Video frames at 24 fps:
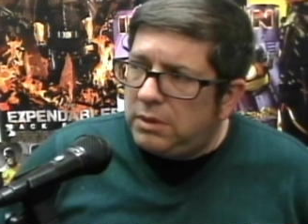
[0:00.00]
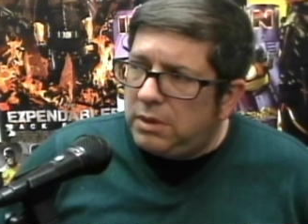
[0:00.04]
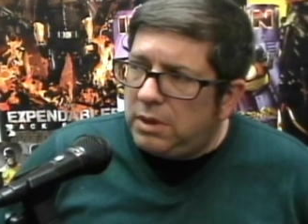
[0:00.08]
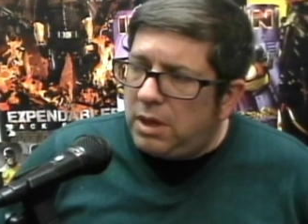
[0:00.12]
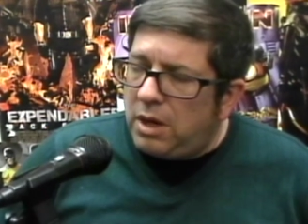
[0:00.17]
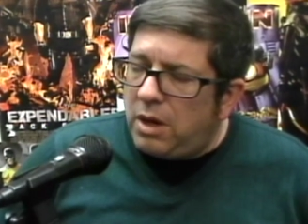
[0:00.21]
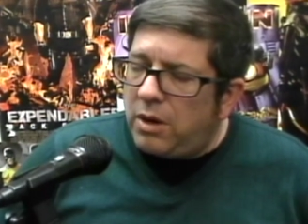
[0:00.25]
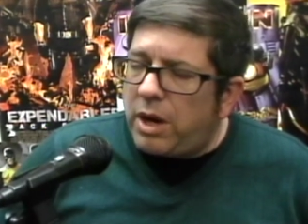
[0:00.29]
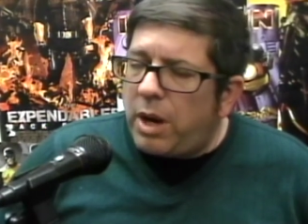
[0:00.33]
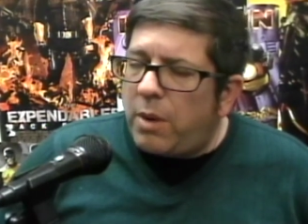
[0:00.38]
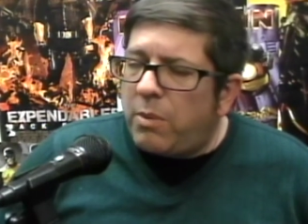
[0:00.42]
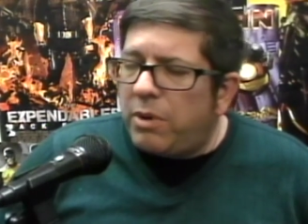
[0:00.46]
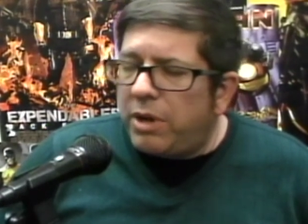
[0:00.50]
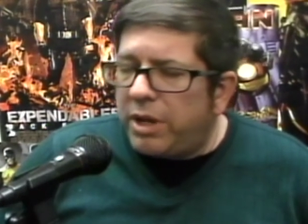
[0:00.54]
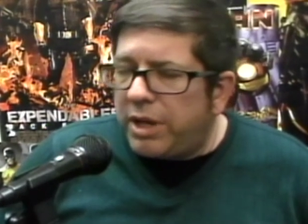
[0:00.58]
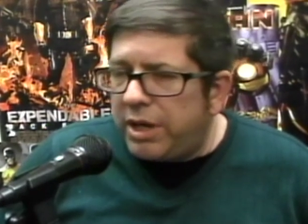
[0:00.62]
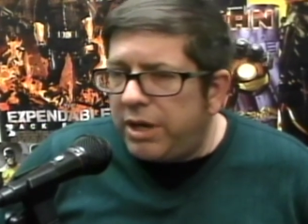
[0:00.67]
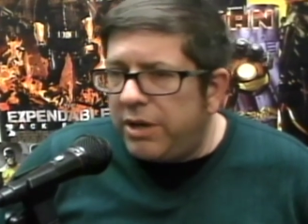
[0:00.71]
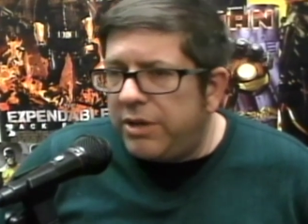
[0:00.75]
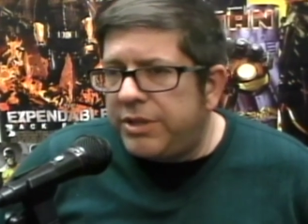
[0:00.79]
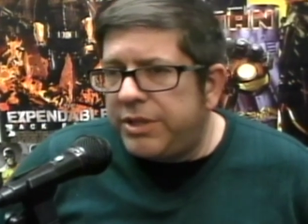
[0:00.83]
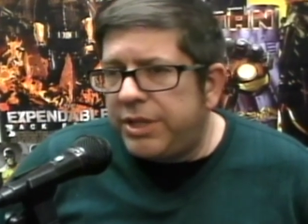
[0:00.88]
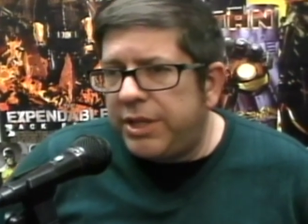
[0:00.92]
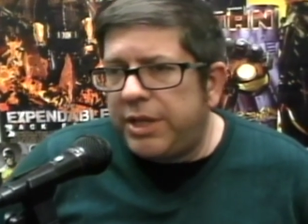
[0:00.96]
Okay, well,
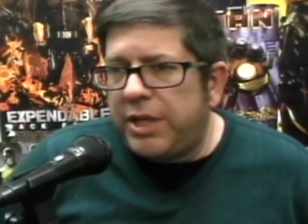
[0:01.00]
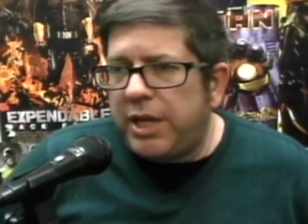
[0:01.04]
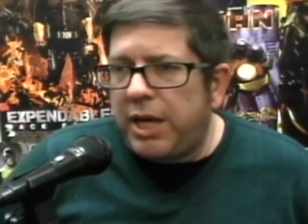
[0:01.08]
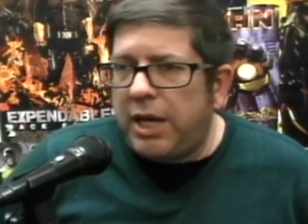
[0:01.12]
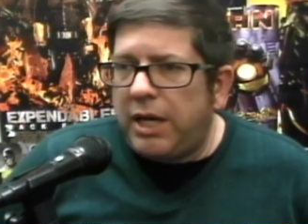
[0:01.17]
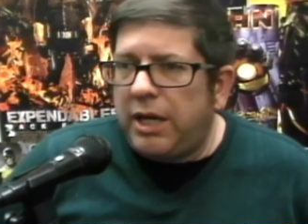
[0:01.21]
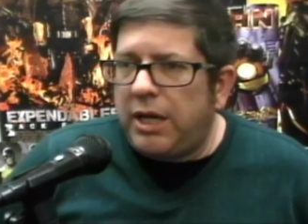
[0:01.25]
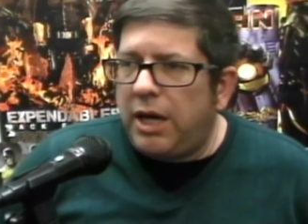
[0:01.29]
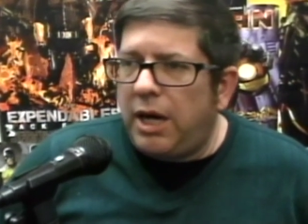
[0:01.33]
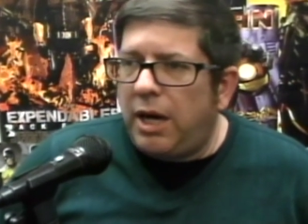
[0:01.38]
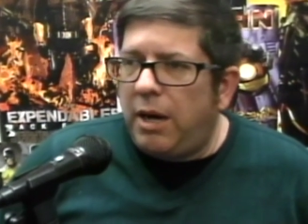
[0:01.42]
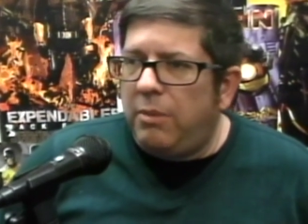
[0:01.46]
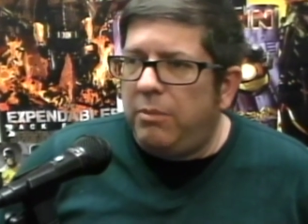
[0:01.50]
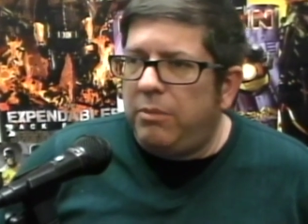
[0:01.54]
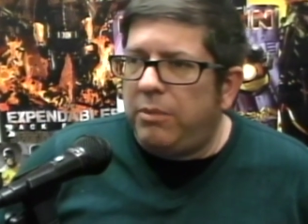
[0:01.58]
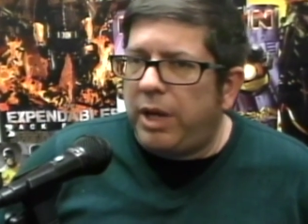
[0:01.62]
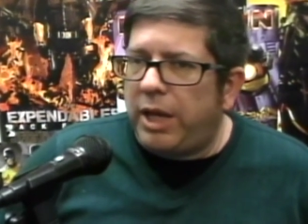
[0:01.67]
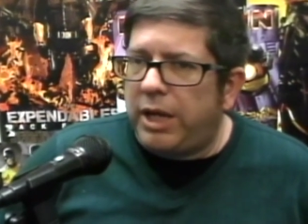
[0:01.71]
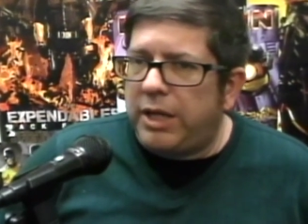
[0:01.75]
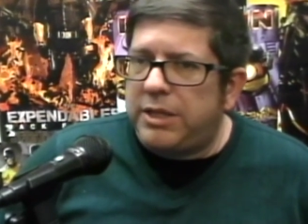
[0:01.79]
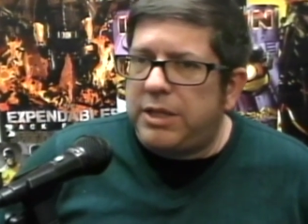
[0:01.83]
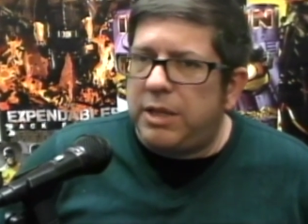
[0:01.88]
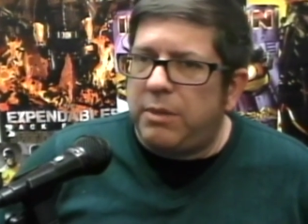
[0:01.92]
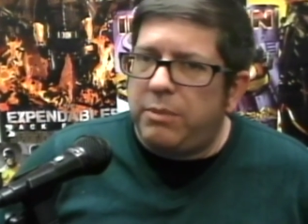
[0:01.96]
here's the thing.
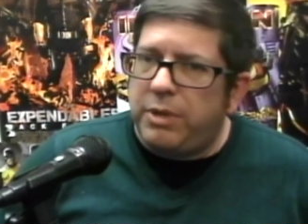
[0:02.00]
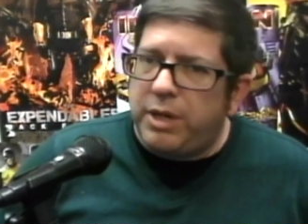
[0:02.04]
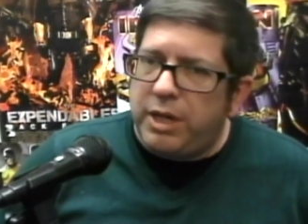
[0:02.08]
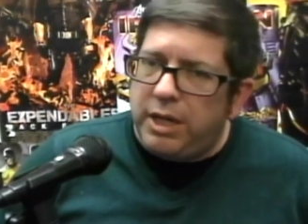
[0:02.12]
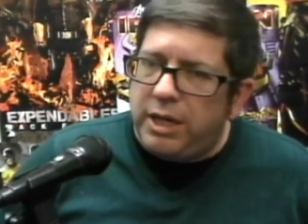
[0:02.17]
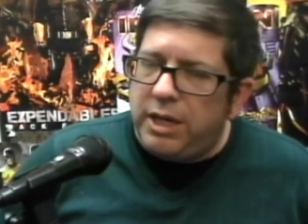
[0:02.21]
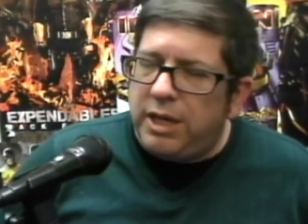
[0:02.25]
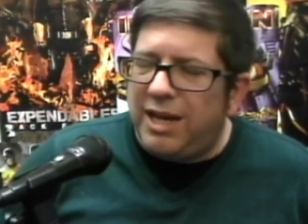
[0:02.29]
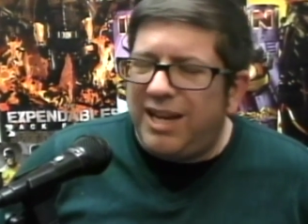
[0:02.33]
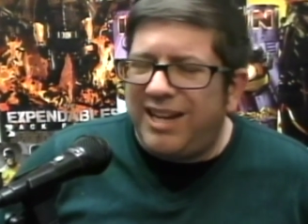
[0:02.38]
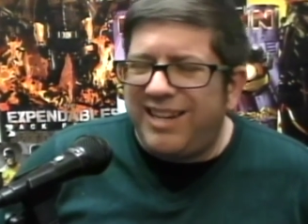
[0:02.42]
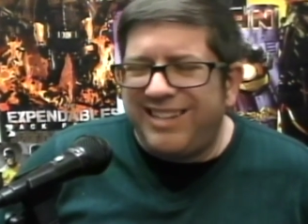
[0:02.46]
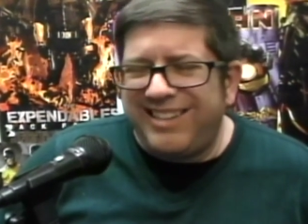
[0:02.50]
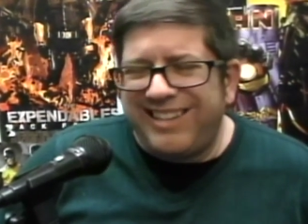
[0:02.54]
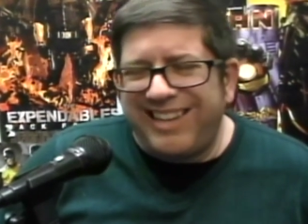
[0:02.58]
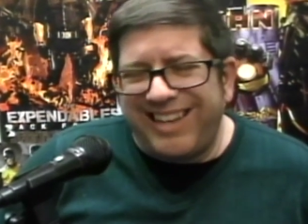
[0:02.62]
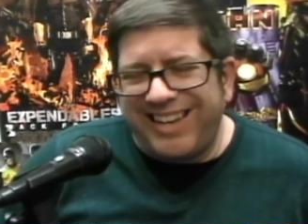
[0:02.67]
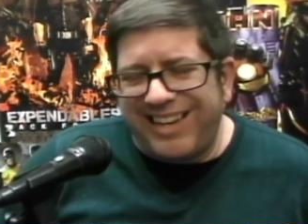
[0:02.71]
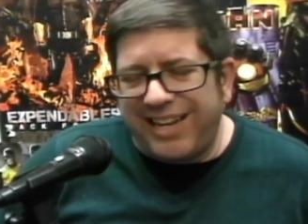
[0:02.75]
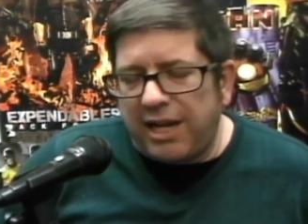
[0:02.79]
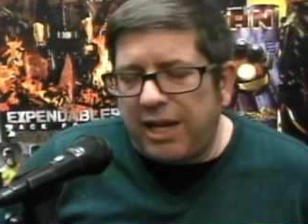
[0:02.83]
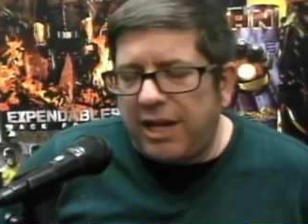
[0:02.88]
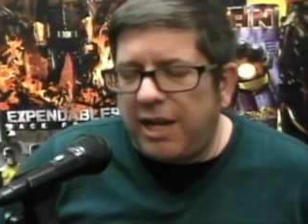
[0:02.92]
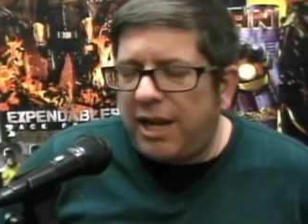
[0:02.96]
Like somebody,
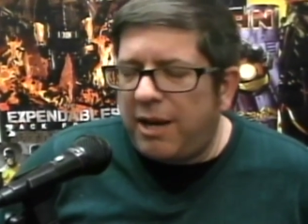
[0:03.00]
and